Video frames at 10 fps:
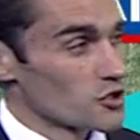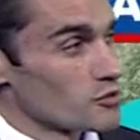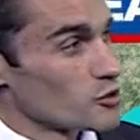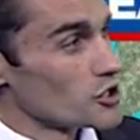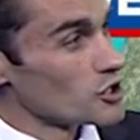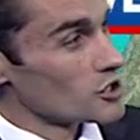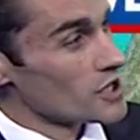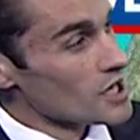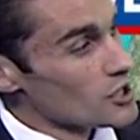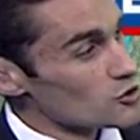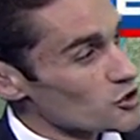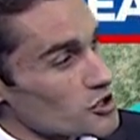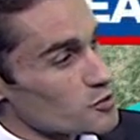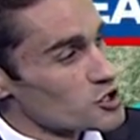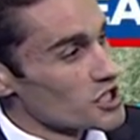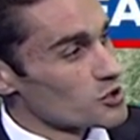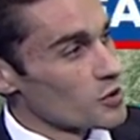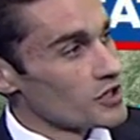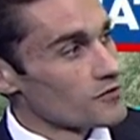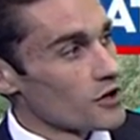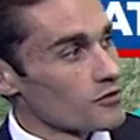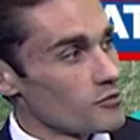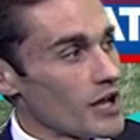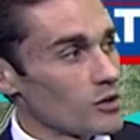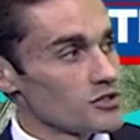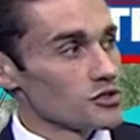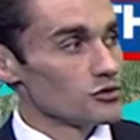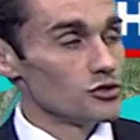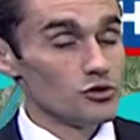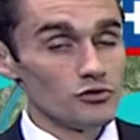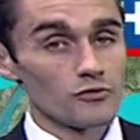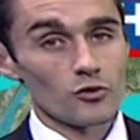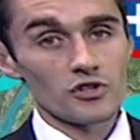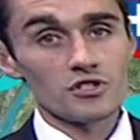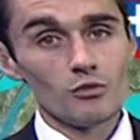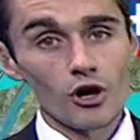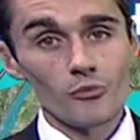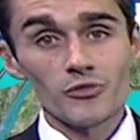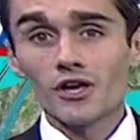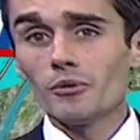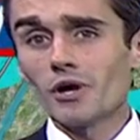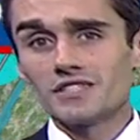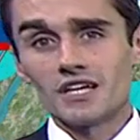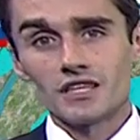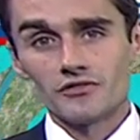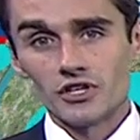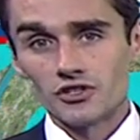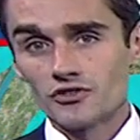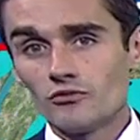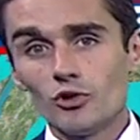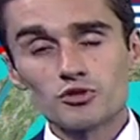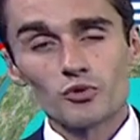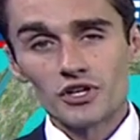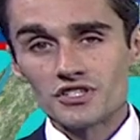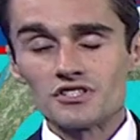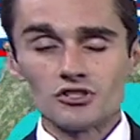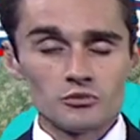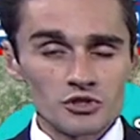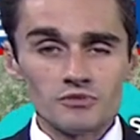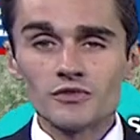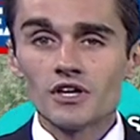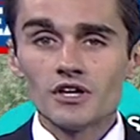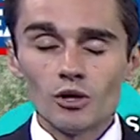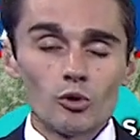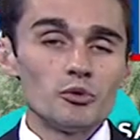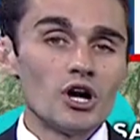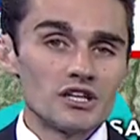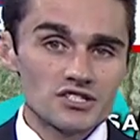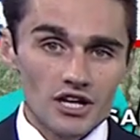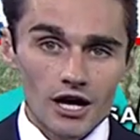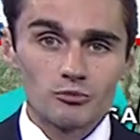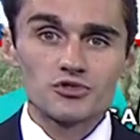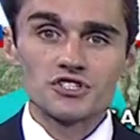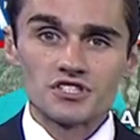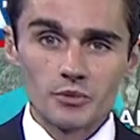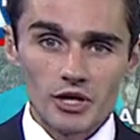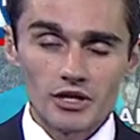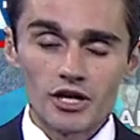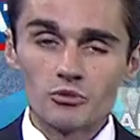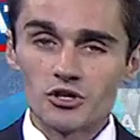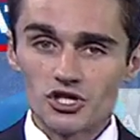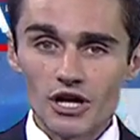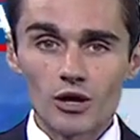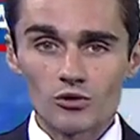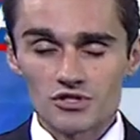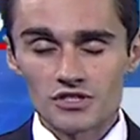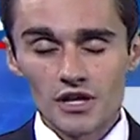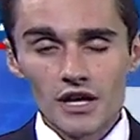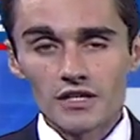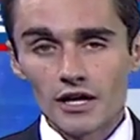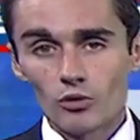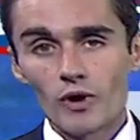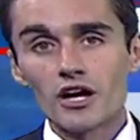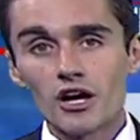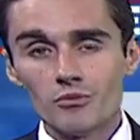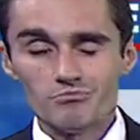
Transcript: looking pretty good. Here's a look at the projected rainfall from now until noon for tomorrow, about a tenth of an inch. So most places, it won't be nonstop. We'll see some hit or miss showers, and that'll rack up